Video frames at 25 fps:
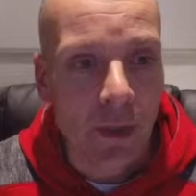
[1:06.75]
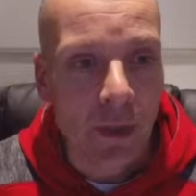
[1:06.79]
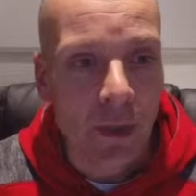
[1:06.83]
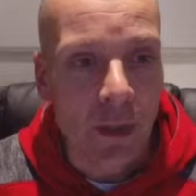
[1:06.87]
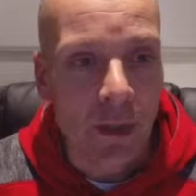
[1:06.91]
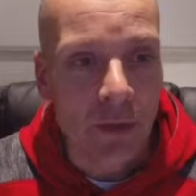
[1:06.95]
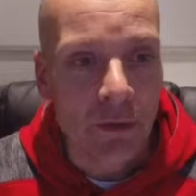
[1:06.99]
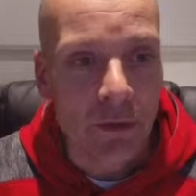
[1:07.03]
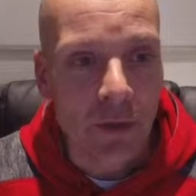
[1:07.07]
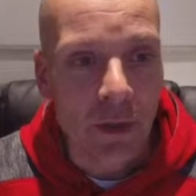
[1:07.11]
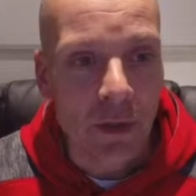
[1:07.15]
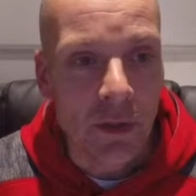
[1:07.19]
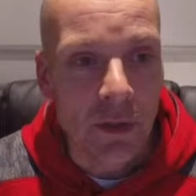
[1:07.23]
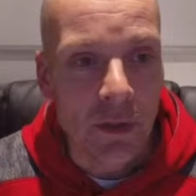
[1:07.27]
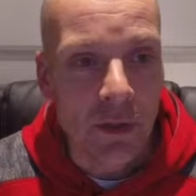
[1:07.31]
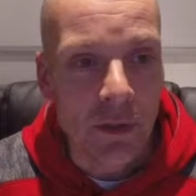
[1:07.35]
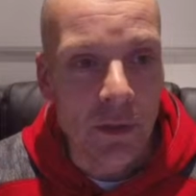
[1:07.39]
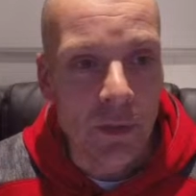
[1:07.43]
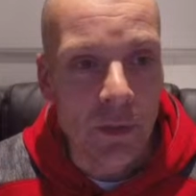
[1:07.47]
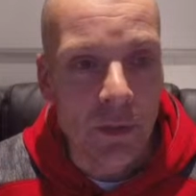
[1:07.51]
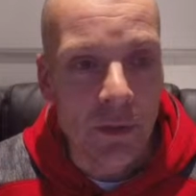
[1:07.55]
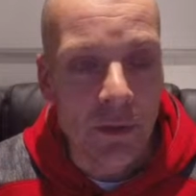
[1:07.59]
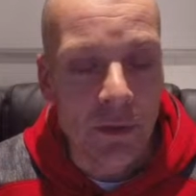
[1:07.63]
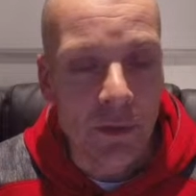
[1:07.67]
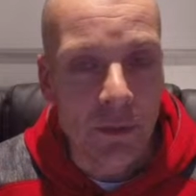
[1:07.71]
I've started
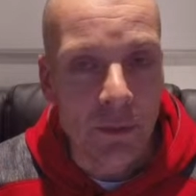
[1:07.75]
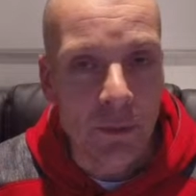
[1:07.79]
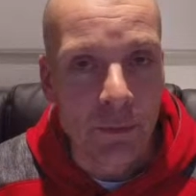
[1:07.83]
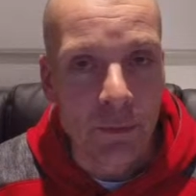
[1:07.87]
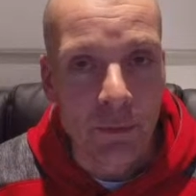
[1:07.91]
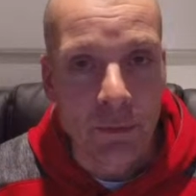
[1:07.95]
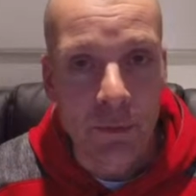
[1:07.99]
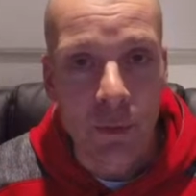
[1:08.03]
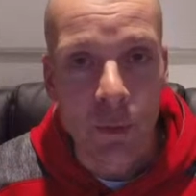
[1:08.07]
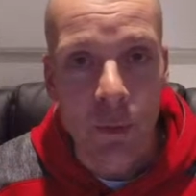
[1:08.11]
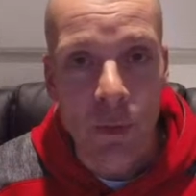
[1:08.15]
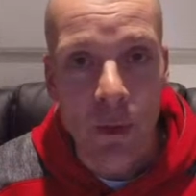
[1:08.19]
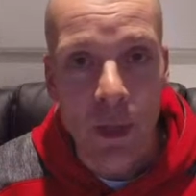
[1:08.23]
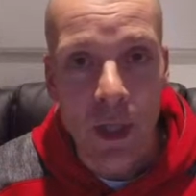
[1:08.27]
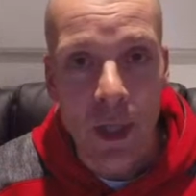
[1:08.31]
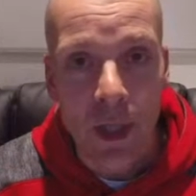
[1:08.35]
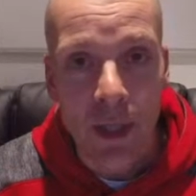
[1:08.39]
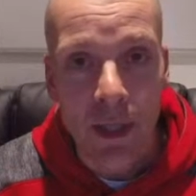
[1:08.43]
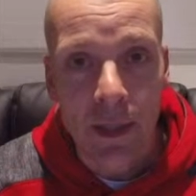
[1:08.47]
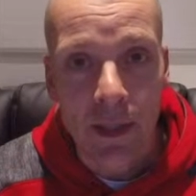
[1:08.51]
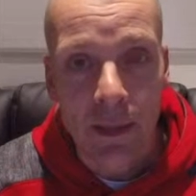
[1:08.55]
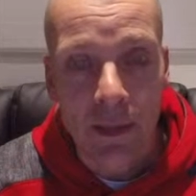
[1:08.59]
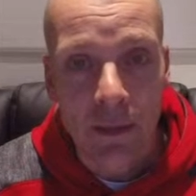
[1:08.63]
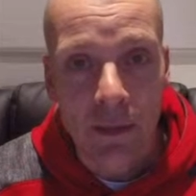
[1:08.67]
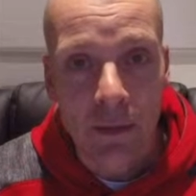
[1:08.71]
with some
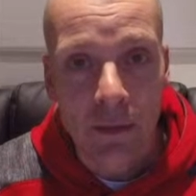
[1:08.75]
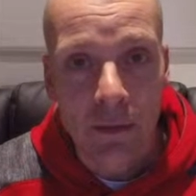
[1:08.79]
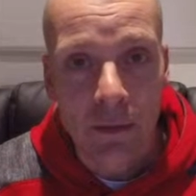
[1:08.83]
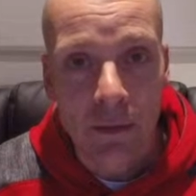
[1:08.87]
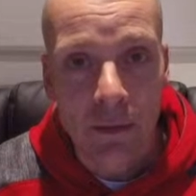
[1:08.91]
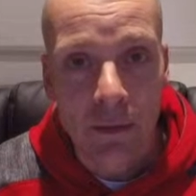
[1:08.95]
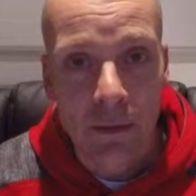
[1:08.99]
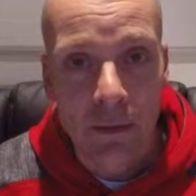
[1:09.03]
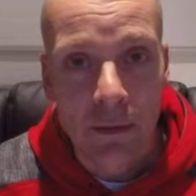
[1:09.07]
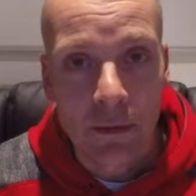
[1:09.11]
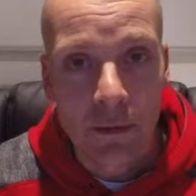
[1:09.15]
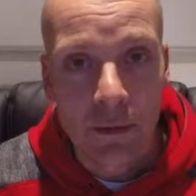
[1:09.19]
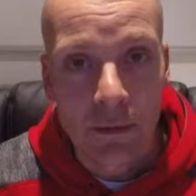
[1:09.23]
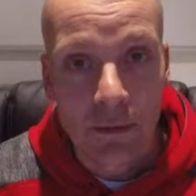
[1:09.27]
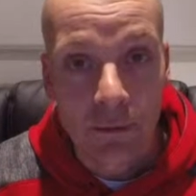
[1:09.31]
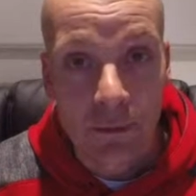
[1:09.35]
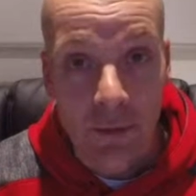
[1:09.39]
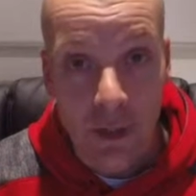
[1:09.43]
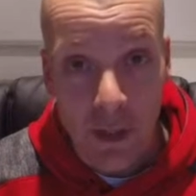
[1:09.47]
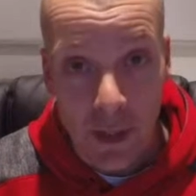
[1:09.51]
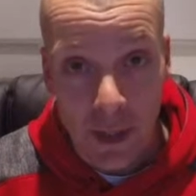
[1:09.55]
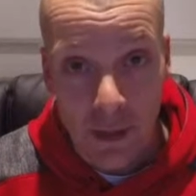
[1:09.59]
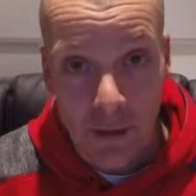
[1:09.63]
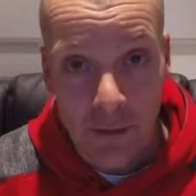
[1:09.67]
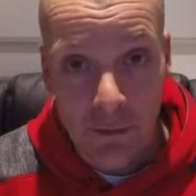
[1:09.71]
4K
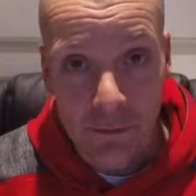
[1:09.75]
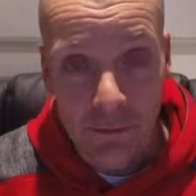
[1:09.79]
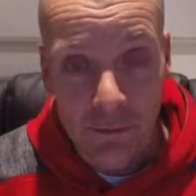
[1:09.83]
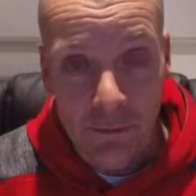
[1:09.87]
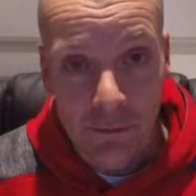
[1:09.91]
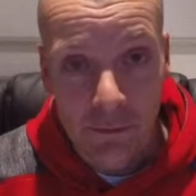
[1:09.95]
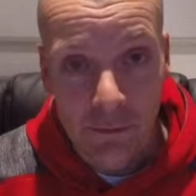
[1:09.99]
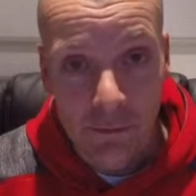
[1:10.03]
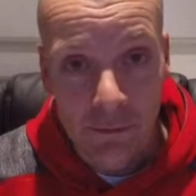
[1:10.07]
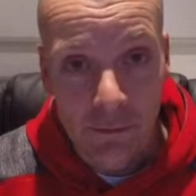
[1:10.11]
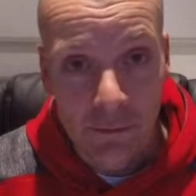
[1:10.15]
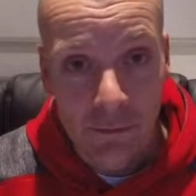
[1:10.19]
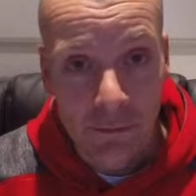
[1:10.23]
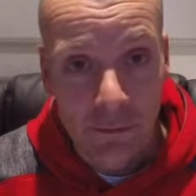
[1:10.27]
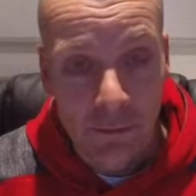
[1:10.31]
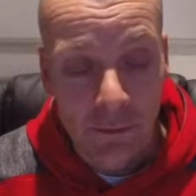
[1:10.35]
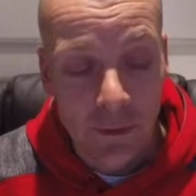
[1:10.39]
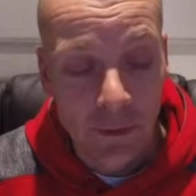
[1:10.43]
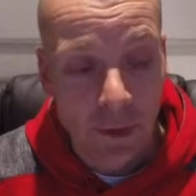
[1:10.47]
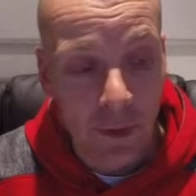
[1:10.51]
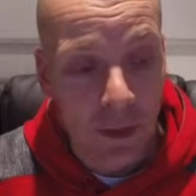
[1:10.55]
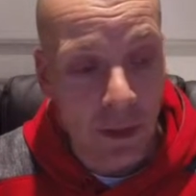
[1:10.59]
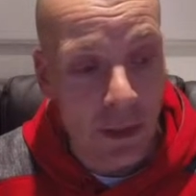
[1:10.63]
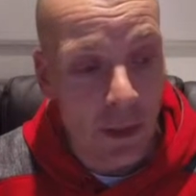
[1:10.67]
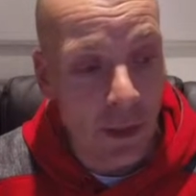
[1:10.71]
video,
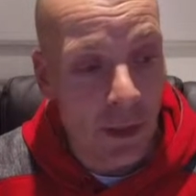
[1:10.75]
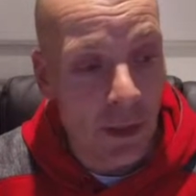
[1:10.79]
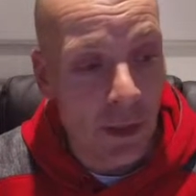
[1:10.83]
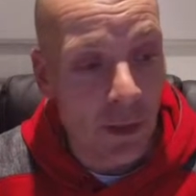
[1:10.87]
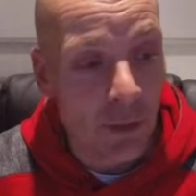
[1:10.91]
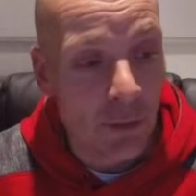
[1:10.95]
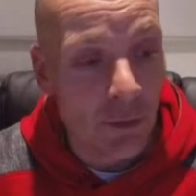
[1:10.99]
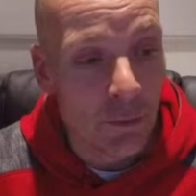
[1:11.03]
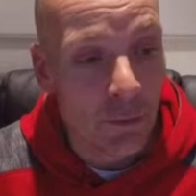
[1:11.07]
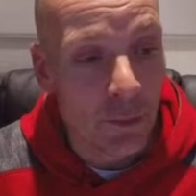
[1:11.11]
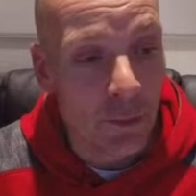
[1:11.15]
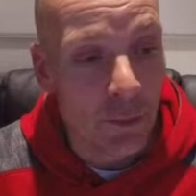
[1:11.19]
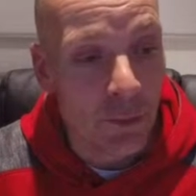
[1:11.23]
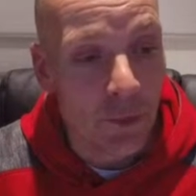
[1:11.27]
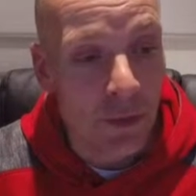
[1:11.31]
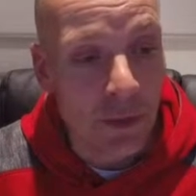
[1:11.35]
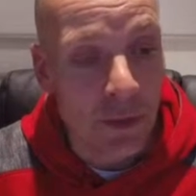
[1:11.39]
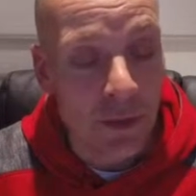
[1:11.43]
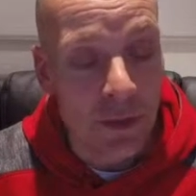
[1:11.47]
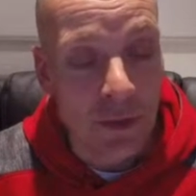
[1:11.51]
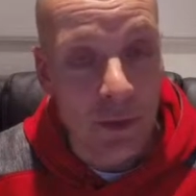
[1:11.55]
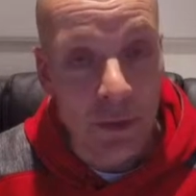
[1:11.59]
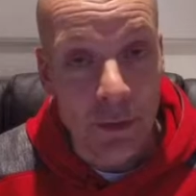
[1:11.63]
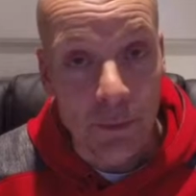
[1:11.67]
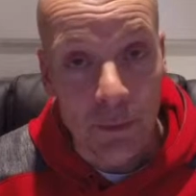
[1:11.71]
then I've moved
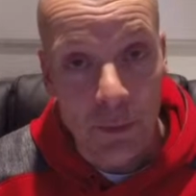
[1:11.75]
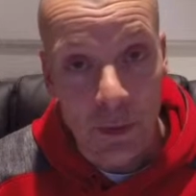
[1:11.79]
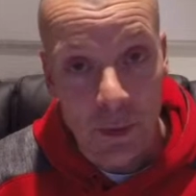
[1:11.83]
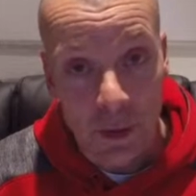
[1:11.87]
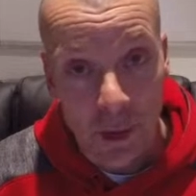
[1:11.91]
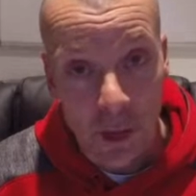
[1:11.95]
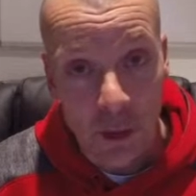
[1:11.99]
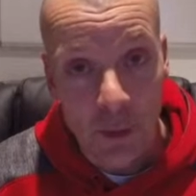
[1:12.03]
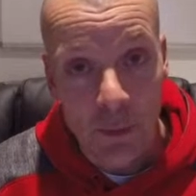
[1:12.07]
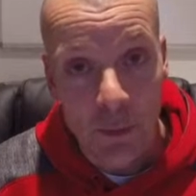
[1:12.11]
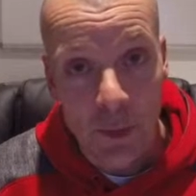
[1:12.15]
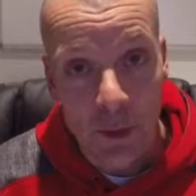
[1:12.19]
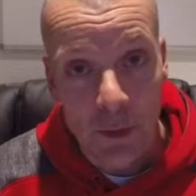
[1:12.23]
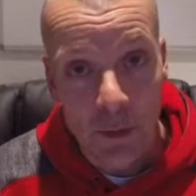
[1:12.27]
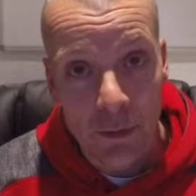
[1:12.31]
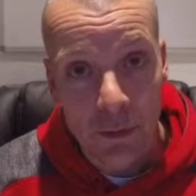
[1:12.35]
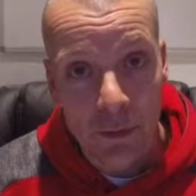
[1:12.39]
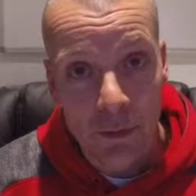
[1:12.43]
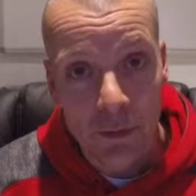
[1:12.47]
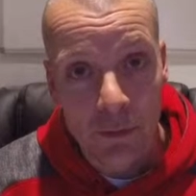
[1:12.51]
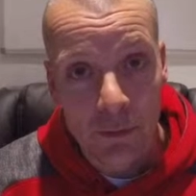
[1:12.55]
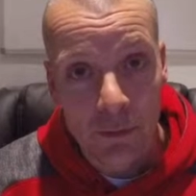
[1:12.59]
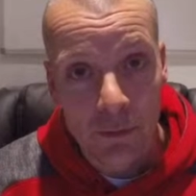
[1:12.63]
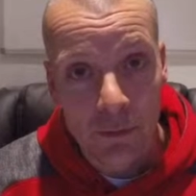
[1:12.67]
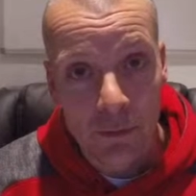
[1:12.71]
into some
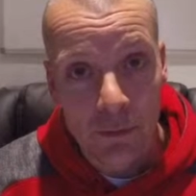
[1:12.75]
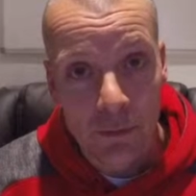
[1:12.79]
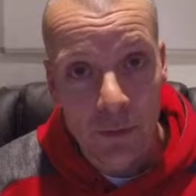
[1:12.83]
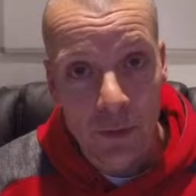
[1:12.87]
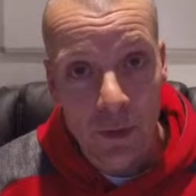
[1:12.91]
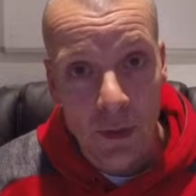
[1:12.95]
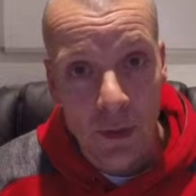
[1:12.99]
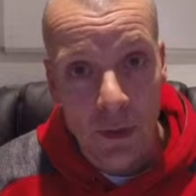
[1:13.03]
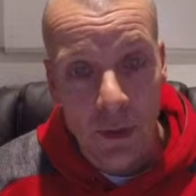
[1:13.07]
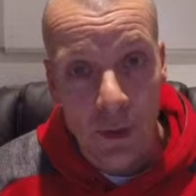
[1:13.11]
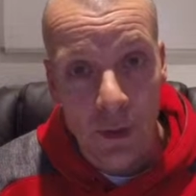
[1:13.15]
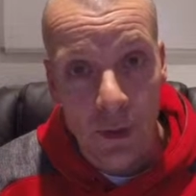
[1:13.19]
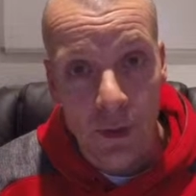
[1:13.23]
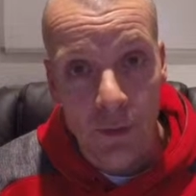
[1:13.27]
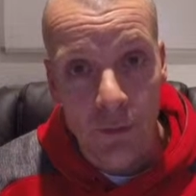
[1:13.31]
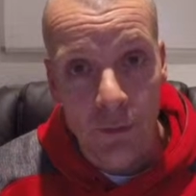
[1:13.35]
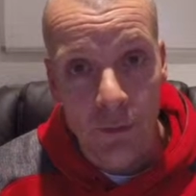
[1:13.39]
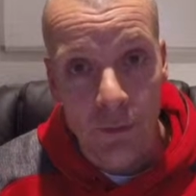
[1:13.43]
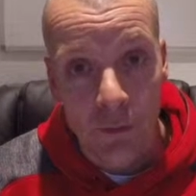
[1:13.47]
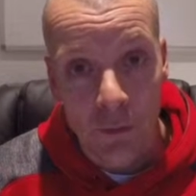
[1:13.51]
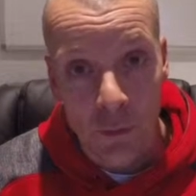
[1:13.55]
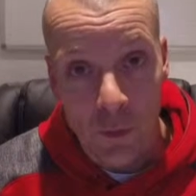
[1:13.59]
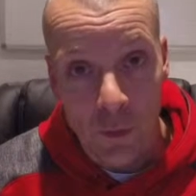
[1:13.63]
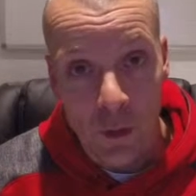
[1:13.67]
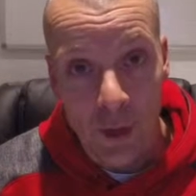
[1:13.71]
slow-mos,
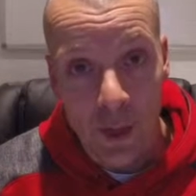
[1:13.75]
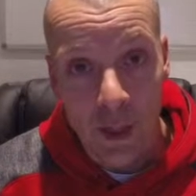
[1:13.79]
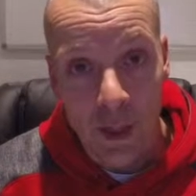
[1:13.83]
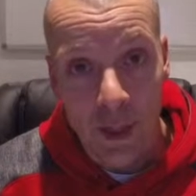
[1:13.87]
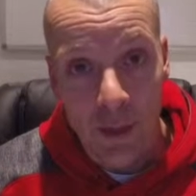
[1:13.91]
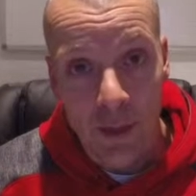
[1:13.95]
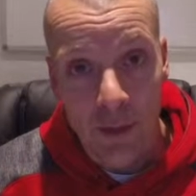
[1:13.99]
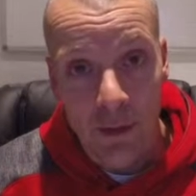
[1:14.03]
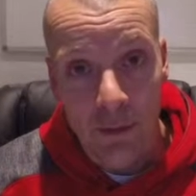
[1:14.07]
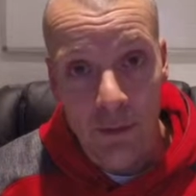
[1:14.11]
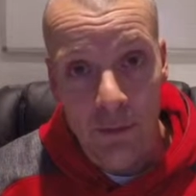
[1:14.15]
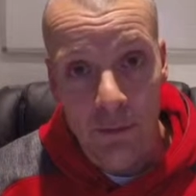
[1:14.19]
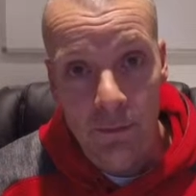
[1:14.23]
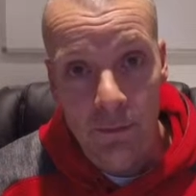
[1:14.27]
4K